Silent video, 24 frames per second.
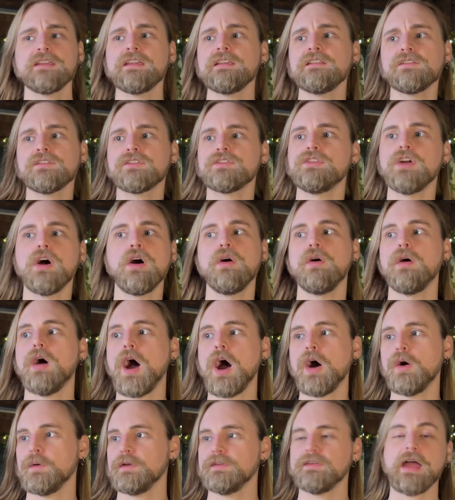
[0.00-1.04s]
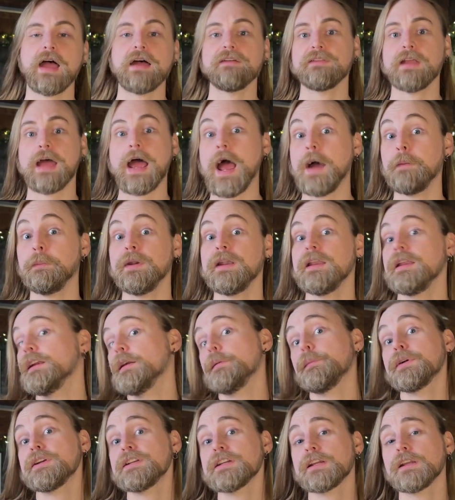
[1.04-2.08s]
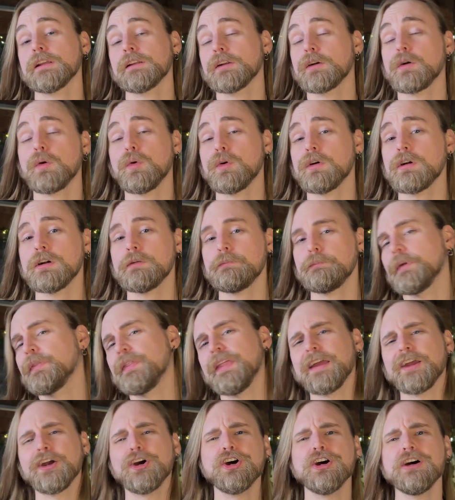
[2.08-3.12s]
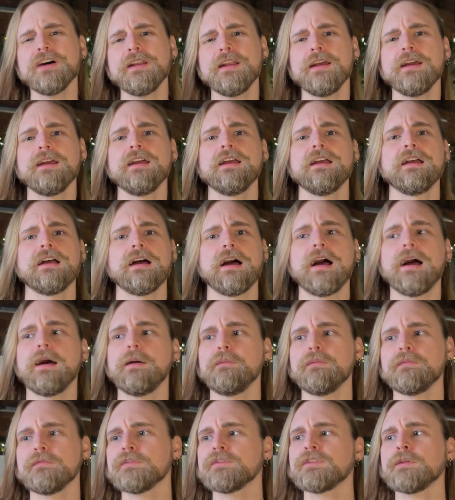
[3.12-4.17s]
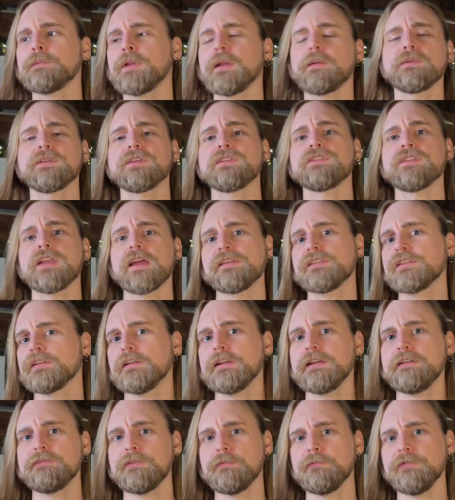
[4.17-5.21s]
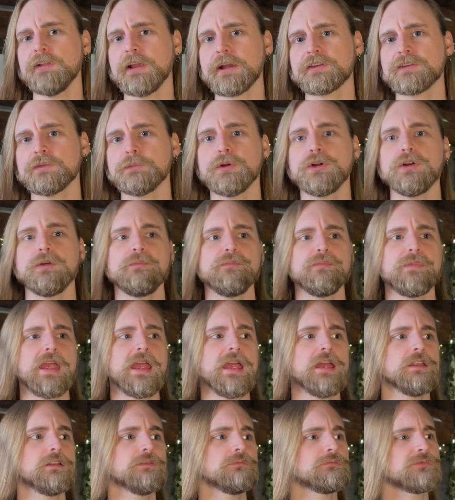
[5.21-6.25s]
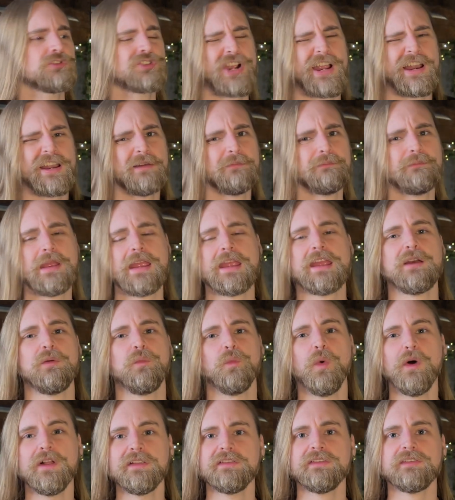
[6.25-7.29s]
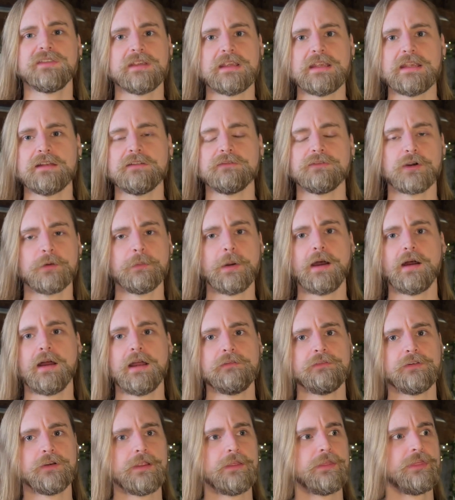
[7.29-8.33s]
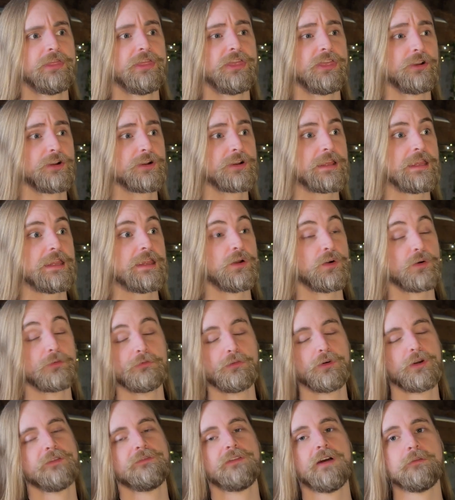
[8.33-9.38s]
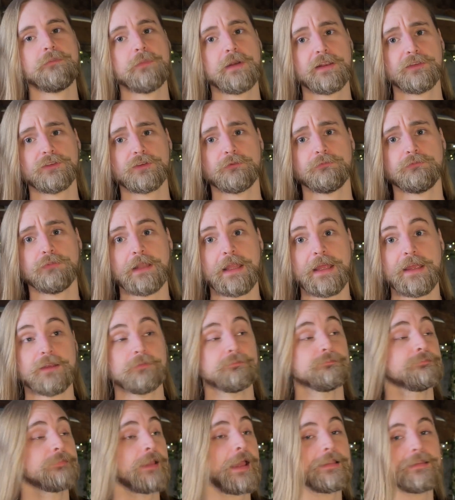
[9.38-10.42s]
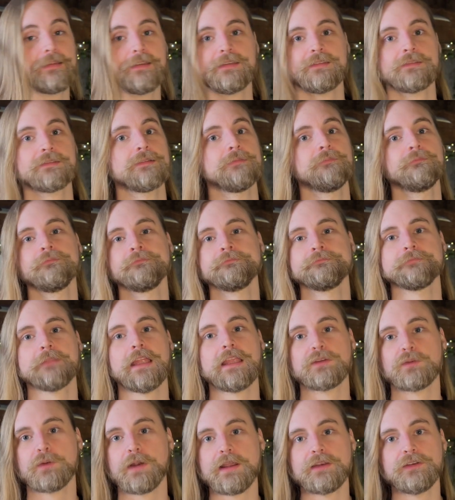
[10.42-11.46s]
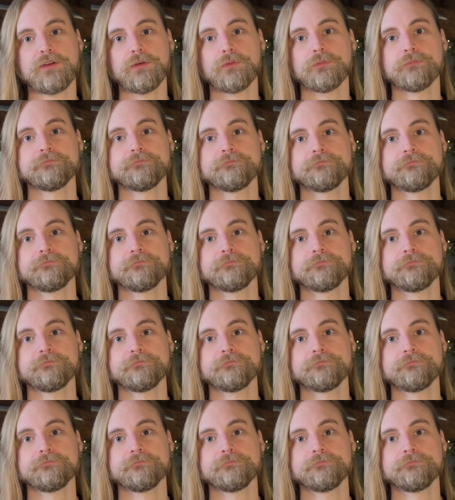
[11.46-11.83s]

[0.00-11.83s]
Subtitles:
Scenes don't always have to happen in a particular order, but they could. Sometimes it's nice to leave them flexible, and try to make one scene for about every 30 or 45 minutes of play. At least, that's what I do.